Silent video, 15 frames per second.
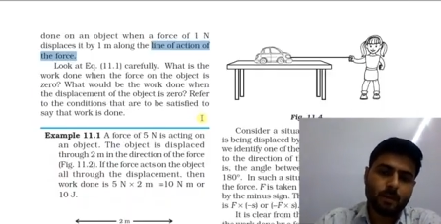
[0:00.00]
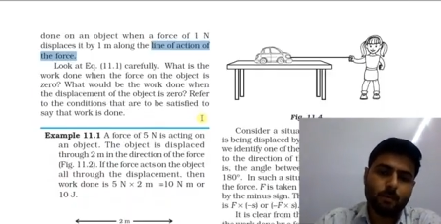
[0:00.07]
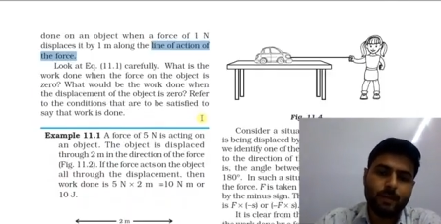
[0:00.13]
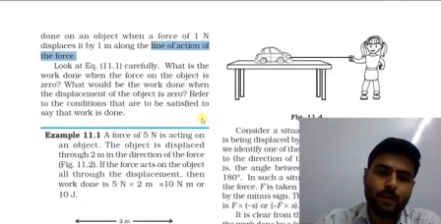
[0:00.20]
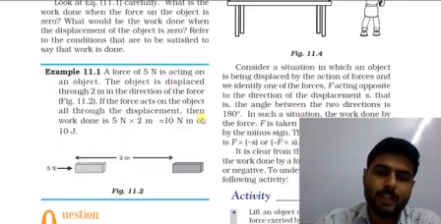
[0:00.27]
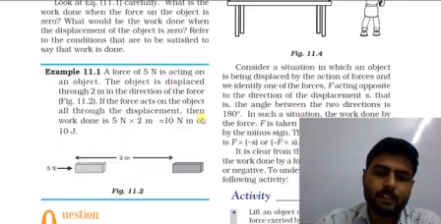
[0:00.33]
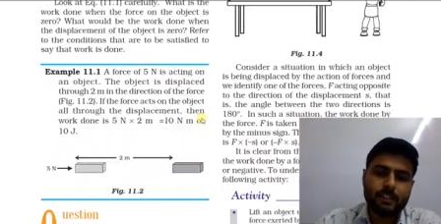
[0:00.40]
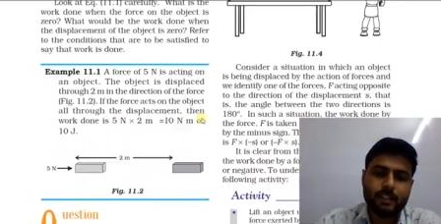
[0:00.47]

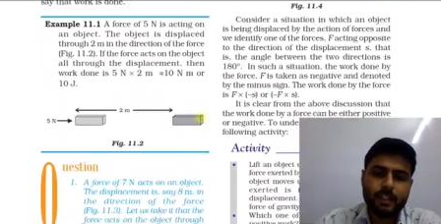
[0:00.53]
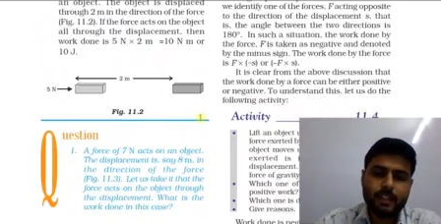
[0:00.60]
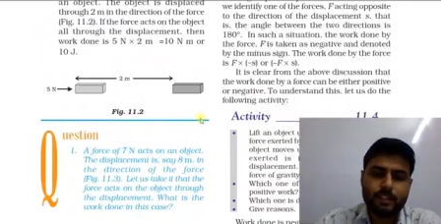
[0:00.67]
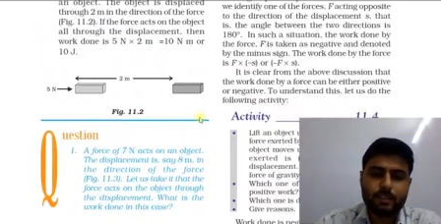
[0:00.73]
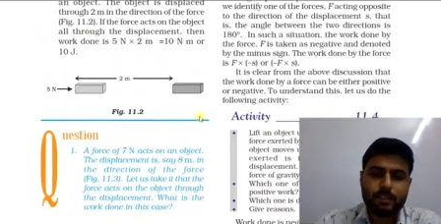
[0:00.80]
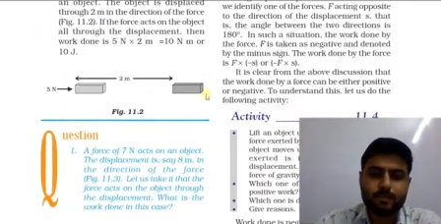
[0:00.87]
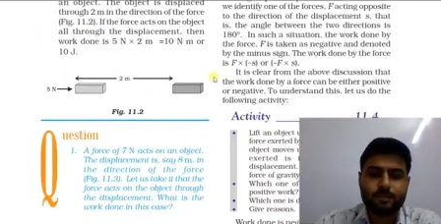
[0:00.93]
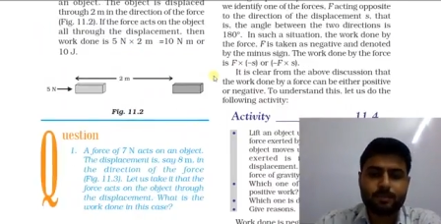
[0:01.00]
we
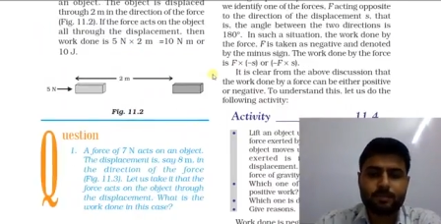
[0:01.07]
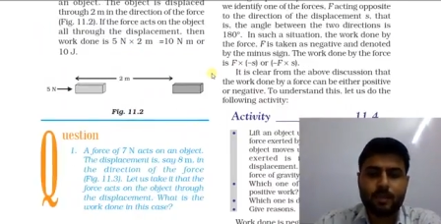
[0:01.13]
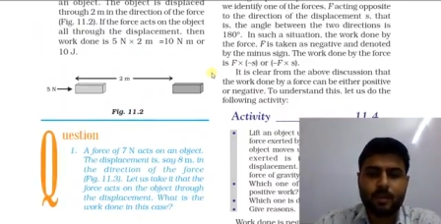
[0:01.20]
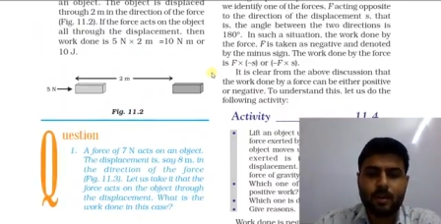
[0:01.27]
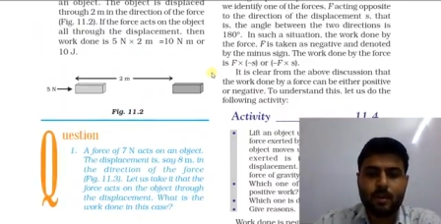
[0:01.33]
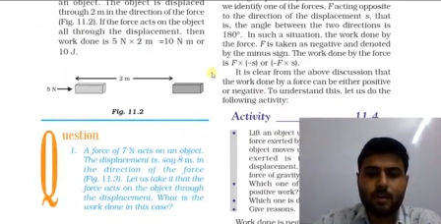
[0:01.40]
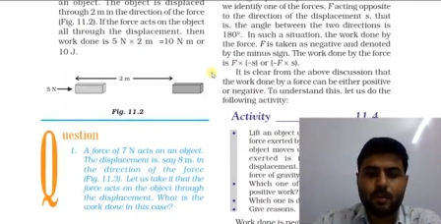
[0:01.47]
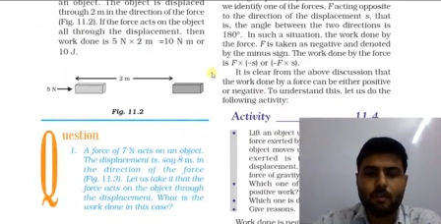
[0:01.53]
discussed
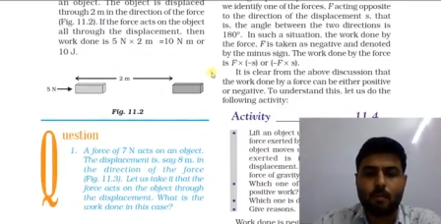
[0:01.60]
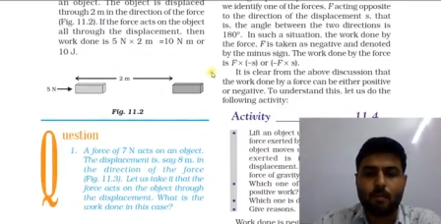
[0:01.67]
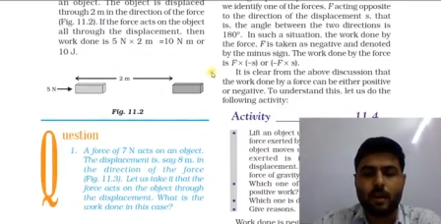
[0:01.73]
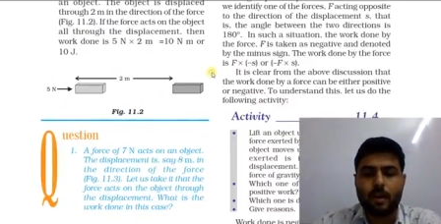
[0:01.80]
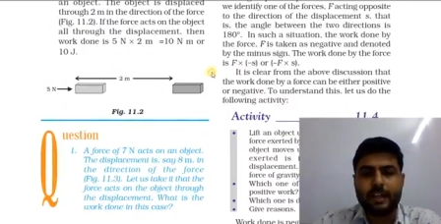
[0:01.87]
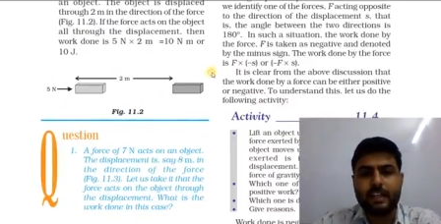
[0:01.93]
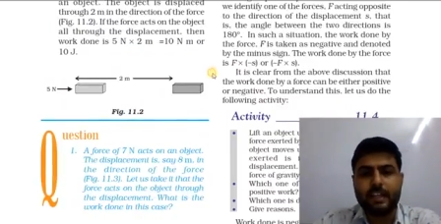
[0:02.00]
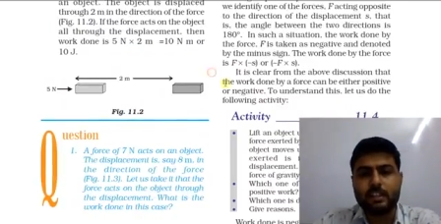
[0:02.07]

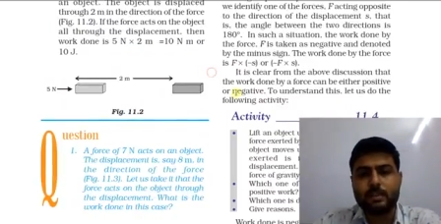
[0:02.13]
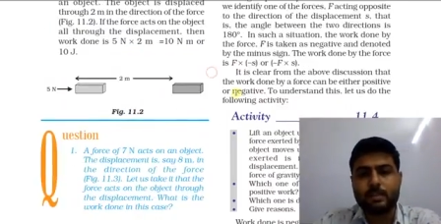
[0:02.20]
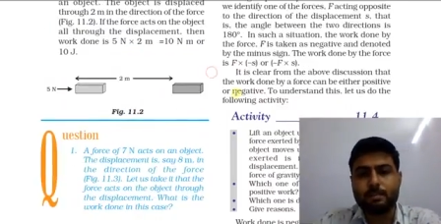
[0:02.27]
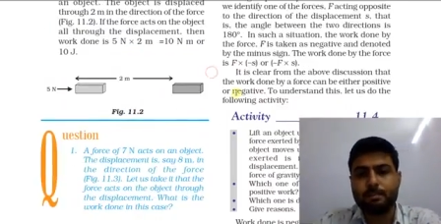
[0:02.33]
what is